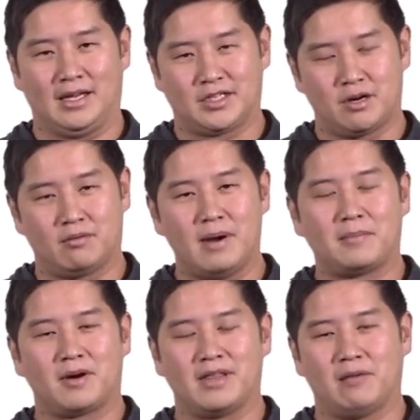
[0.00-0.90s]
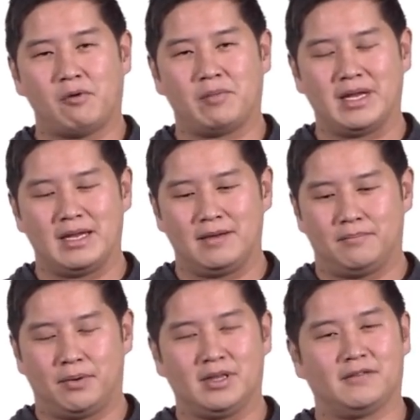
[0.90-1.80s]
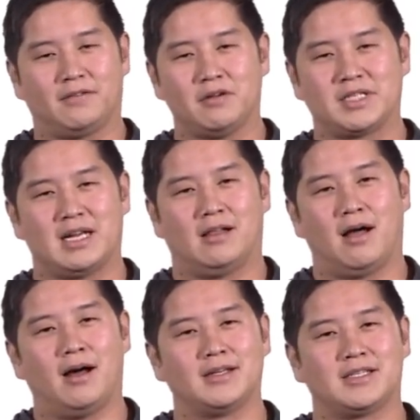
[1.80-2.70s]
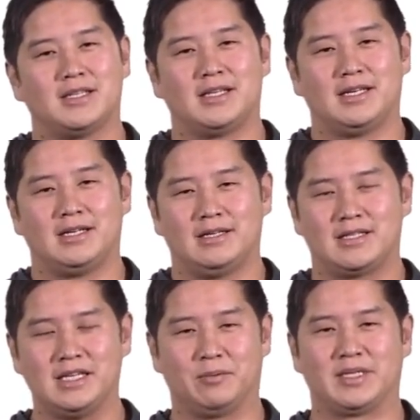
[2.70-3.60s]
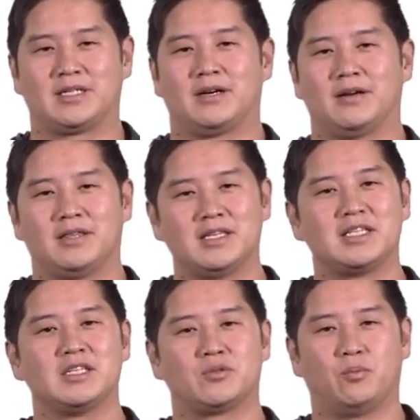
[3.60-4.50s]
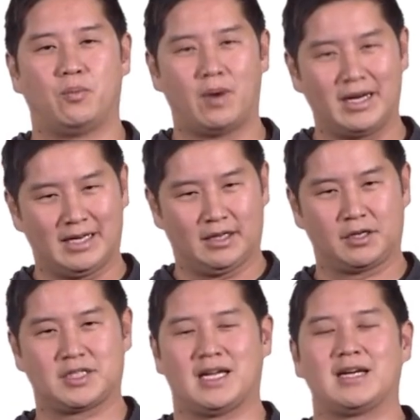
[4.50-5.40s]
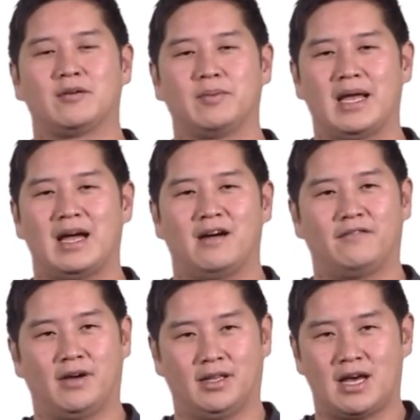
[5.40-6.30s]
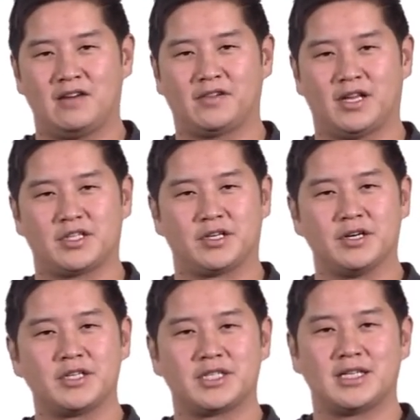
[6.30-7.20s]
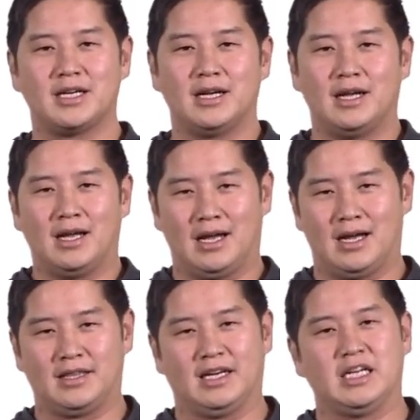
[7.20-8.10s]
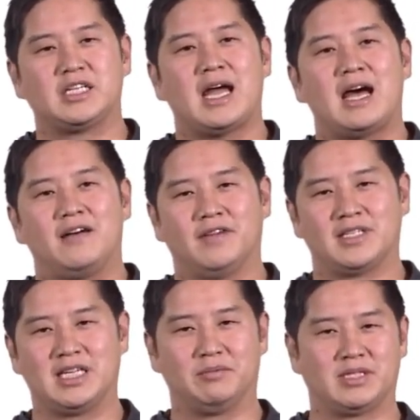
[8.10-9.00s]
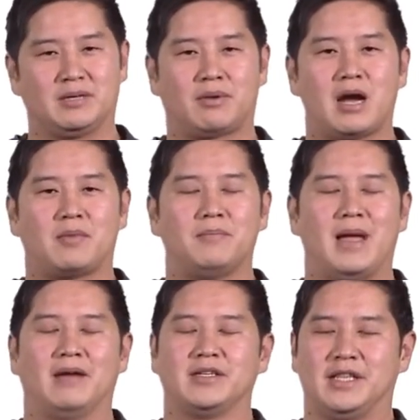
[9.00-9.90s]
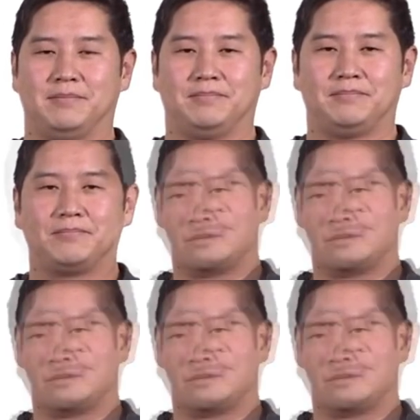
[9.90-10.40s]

And so remember that when we put the flow cell onto the sequencer, this is what it looks like. We have a lot of clusters uh, that each have a sequencing primer bound to them.